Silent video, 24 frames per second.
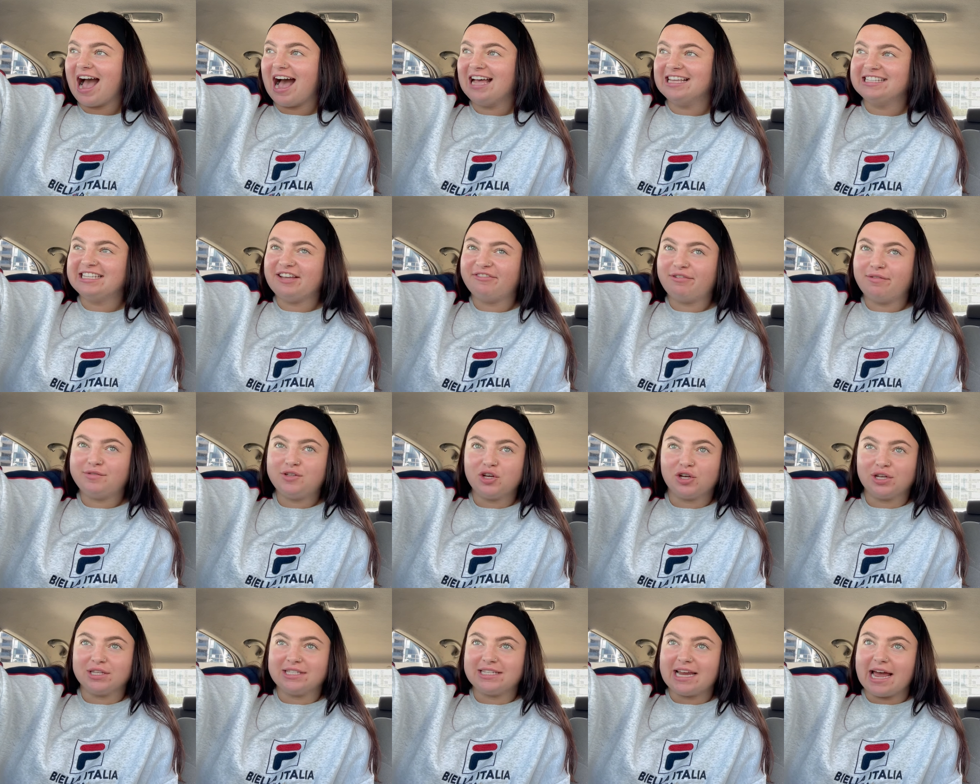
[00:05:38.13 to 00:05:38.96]
As if I
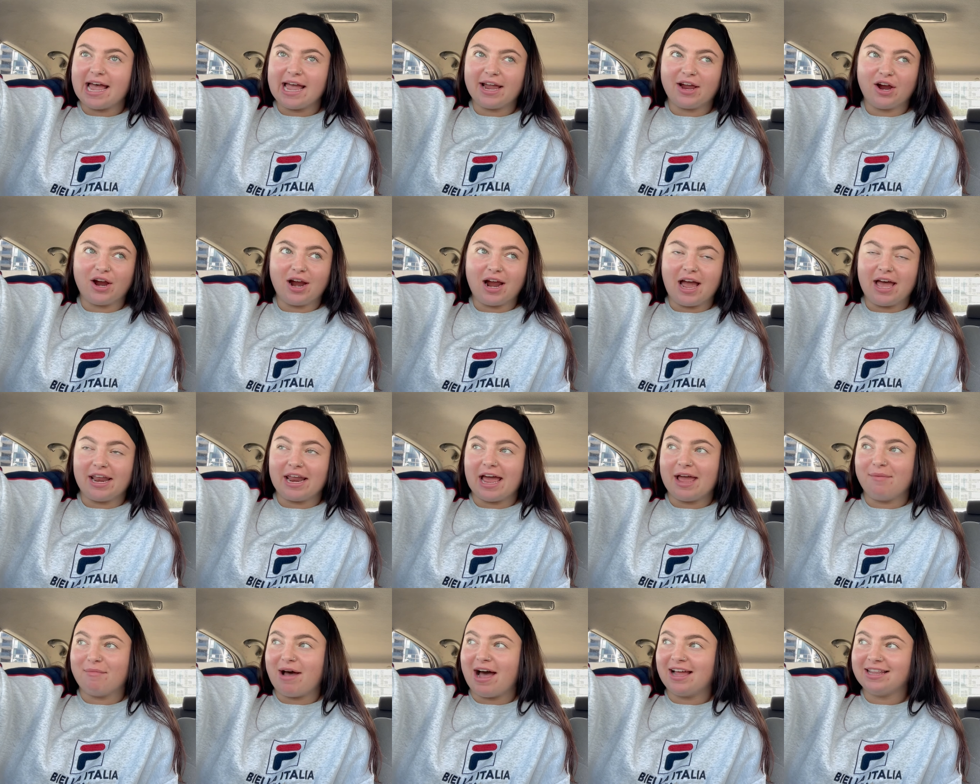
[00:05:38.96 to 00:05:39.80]
took a stagger and
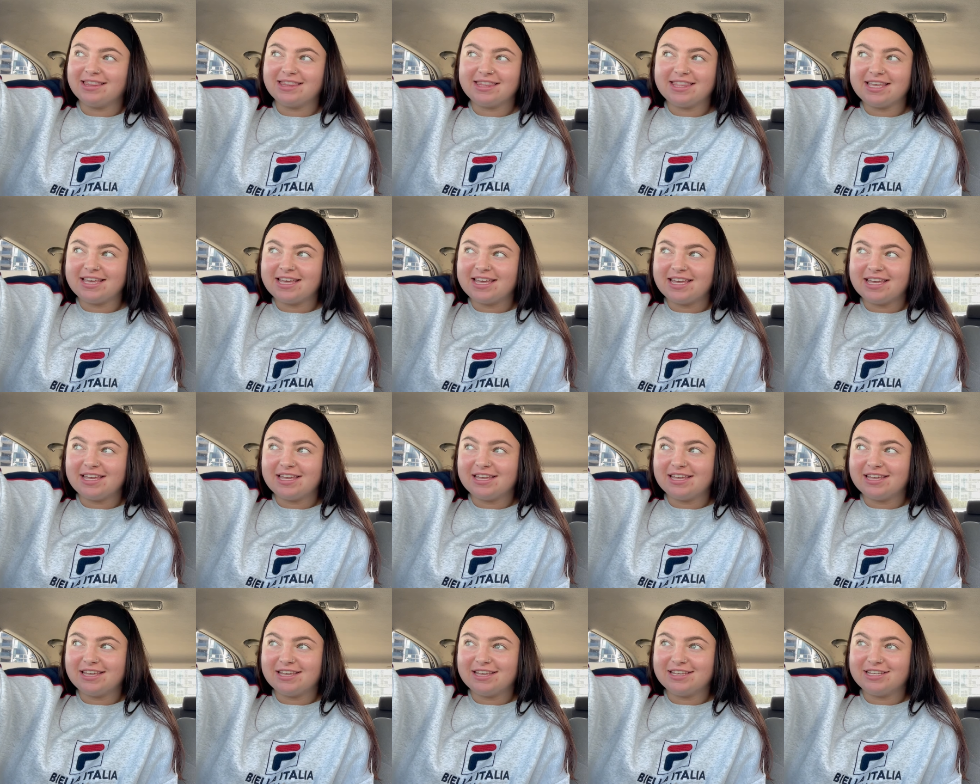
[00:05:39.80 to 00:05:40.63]
I'm at the
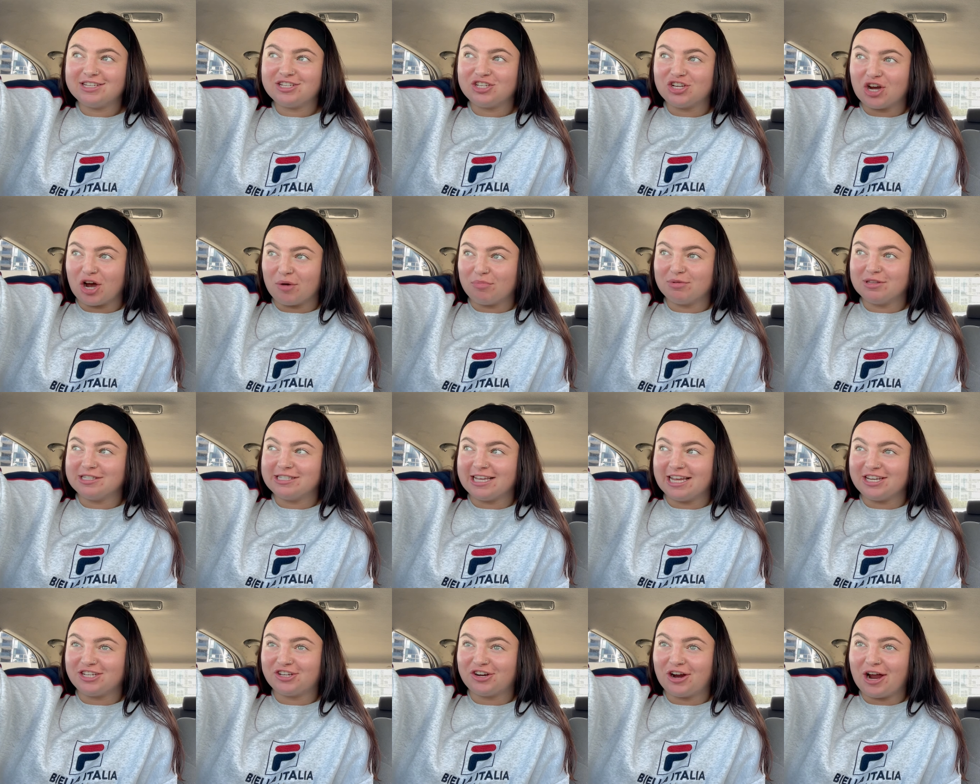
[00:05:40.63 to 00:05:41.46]
shopping
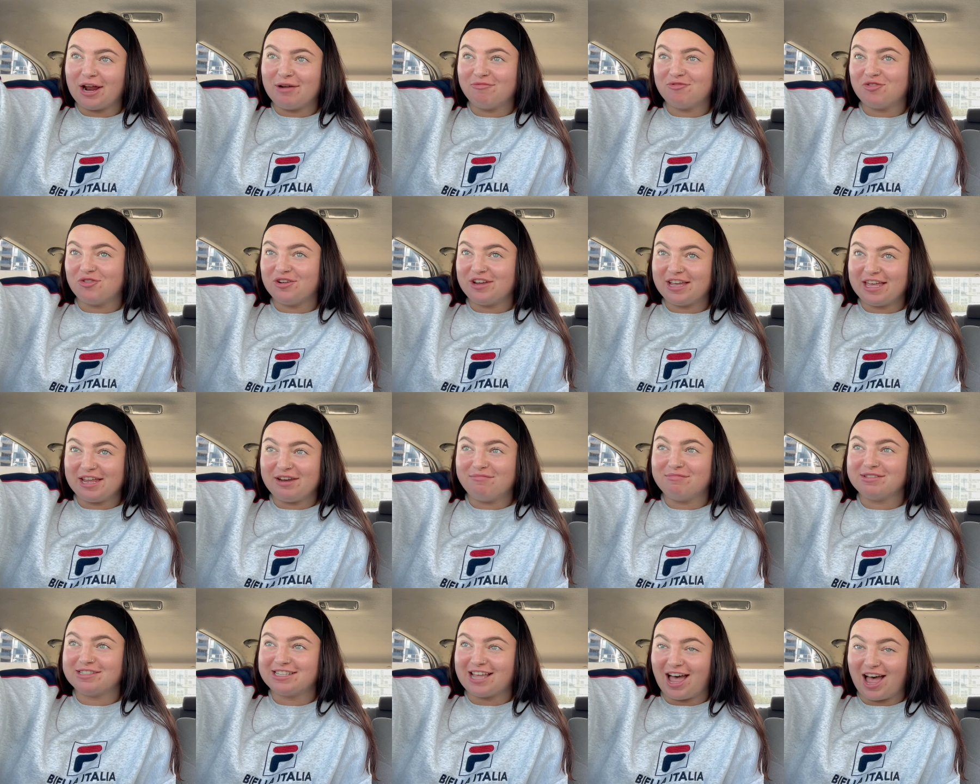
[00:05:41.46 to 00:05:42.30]
centre and I'm going to get a
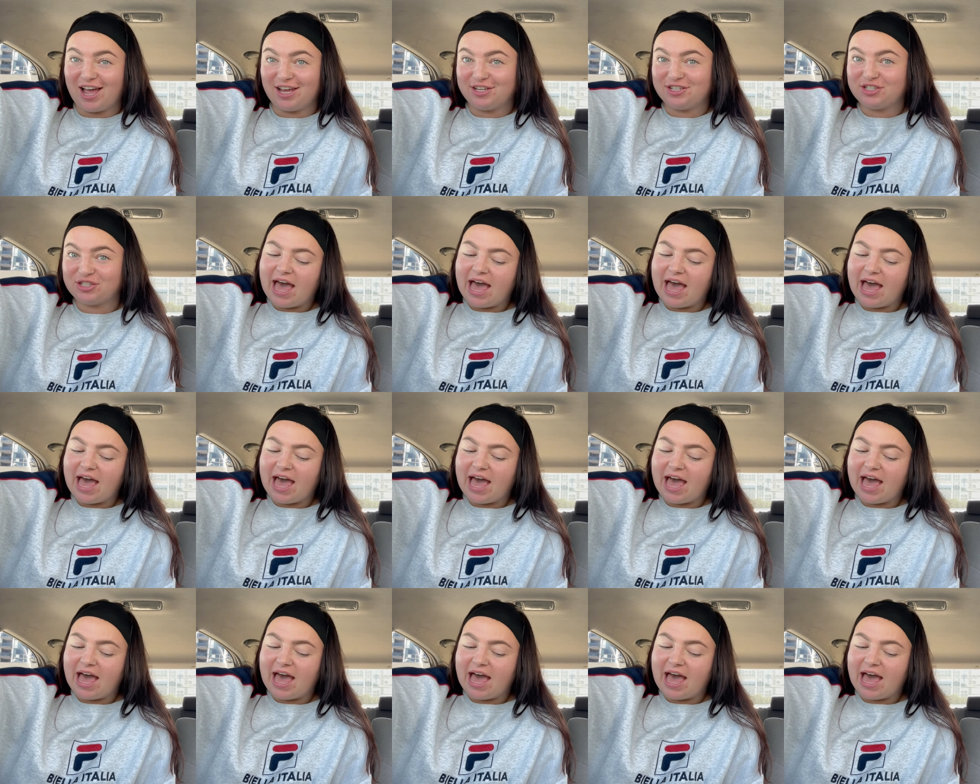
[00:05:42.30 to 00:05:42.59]
massage.